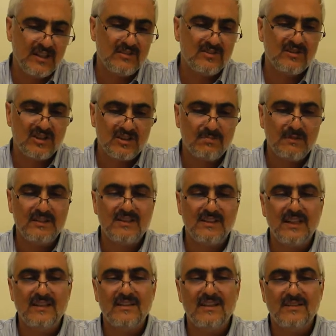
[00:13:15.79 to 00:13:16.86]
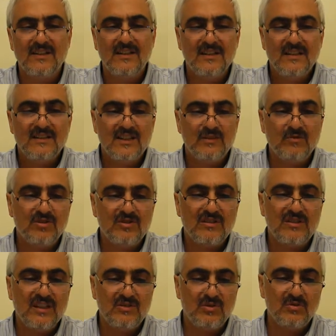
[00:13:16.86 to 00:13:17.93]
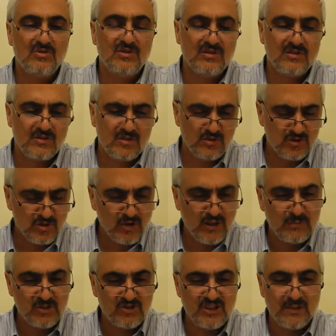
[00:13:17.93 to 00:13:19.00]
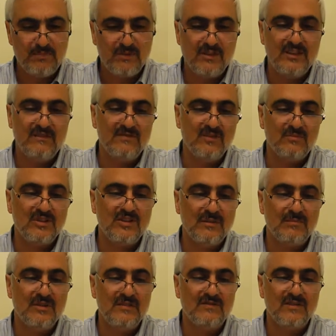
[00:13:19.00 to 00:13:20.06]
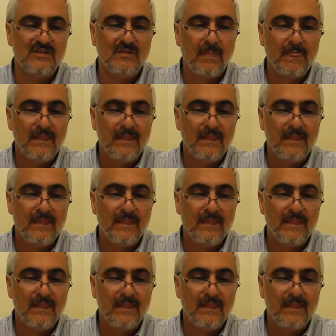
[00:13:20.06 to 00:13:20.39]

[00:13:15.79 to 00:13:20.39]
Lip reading: just explained again that they wrote the tattoos to show how much they believed in what they believed in.